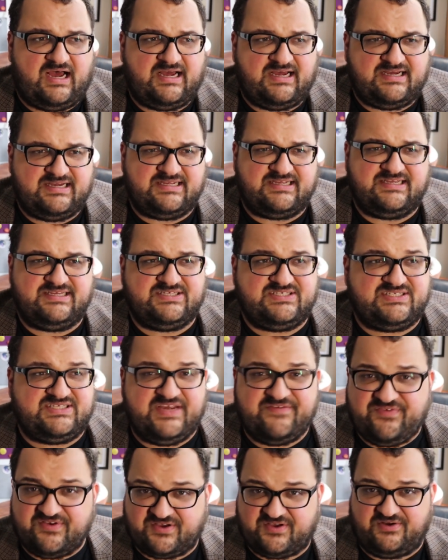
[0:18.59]
is
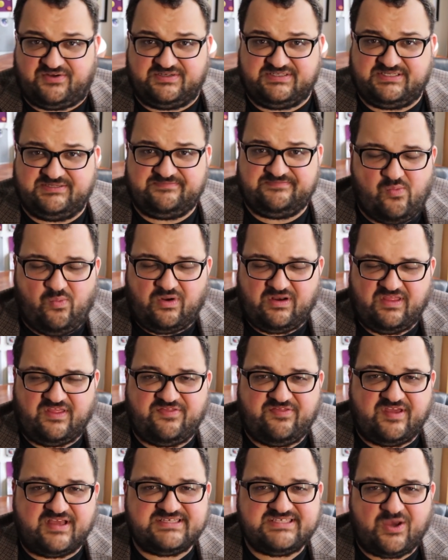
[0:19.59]
difficult. And one of the
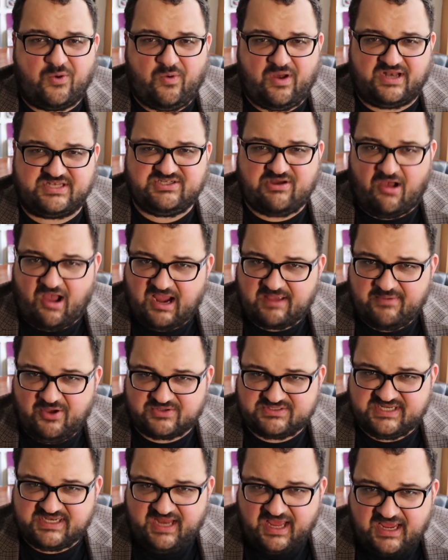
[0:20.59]
things I want to talk
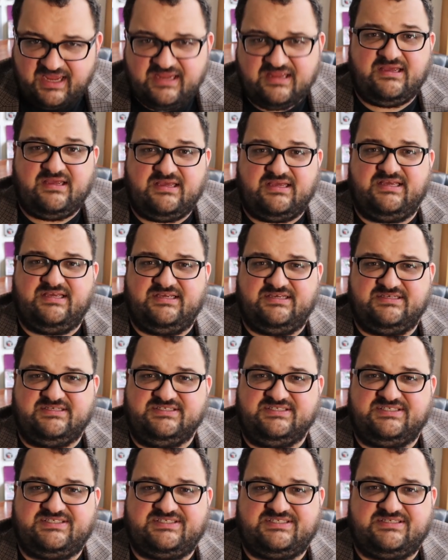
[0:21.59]
about today
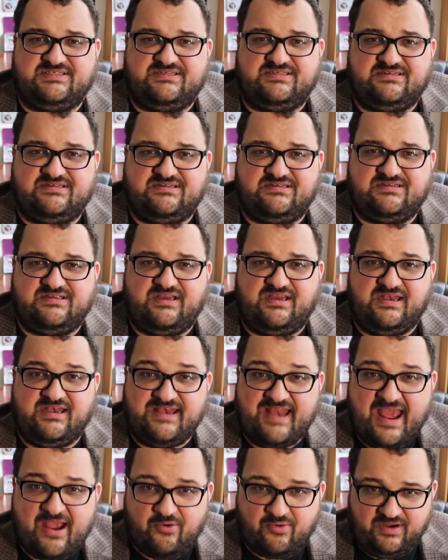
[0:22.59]
is
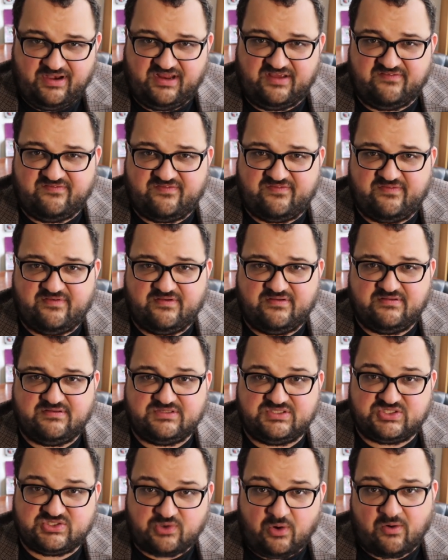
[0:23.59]
narrative,
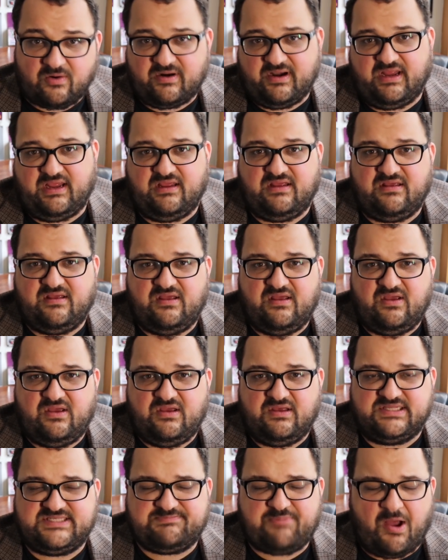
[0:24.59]
story.
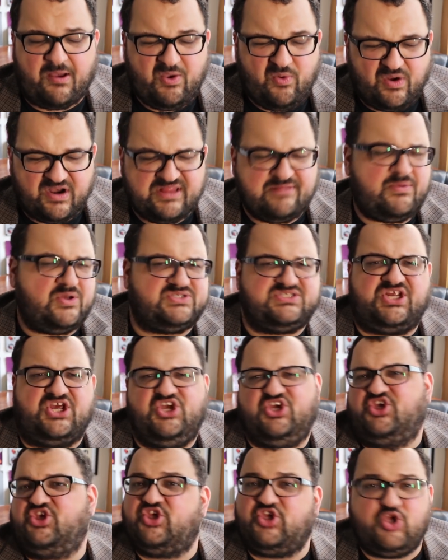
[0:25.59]
It's probably one of the most
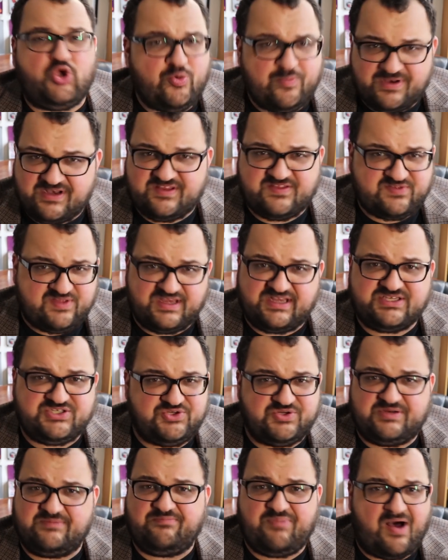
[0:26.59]
human
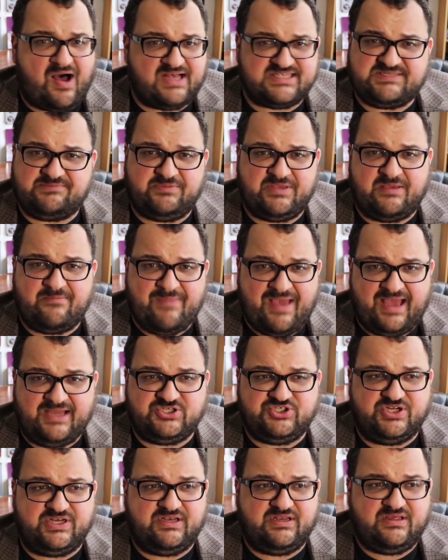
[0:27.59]
things you can possibly
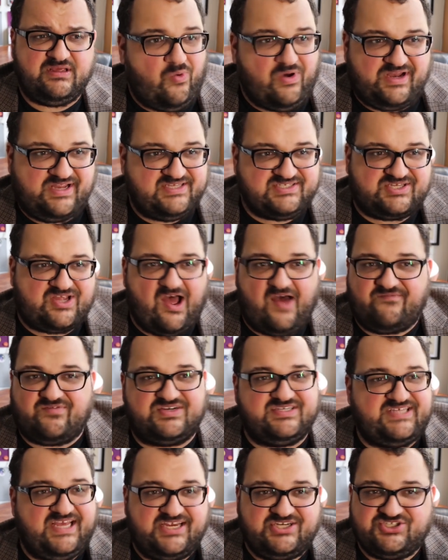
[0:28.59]
imagine. What is
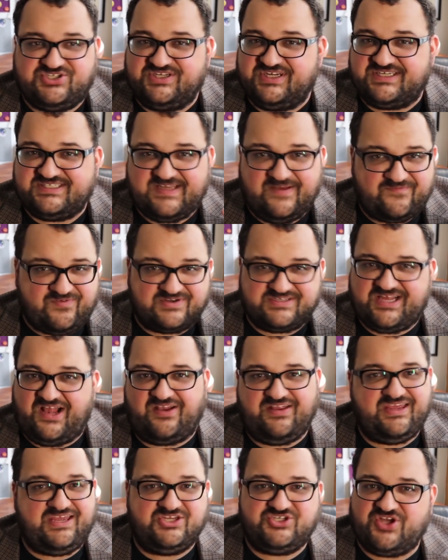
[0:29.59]
conversation except for
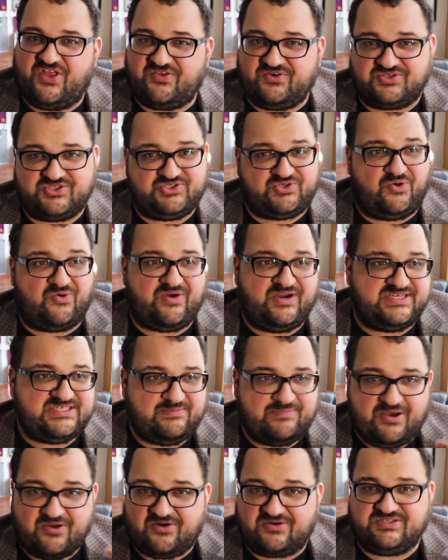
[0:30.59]
telling each other
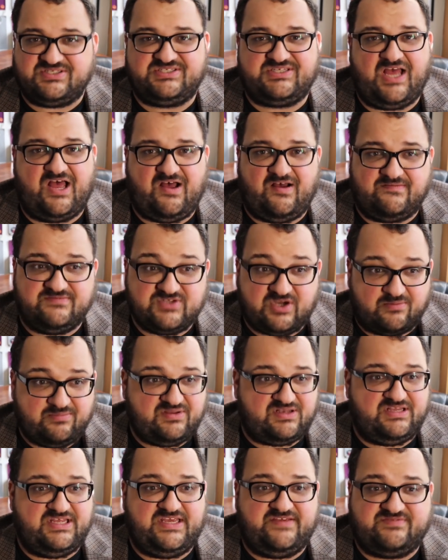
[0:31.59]
stories about ourselves, our
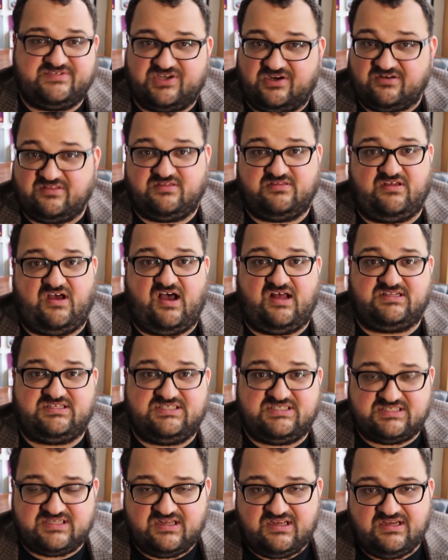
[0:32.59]
beliefs, our
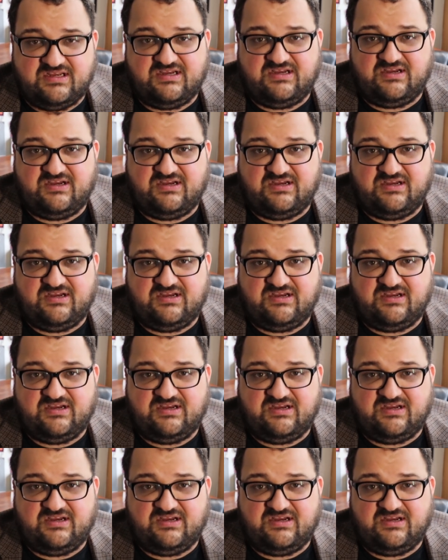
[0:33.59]
thoughts,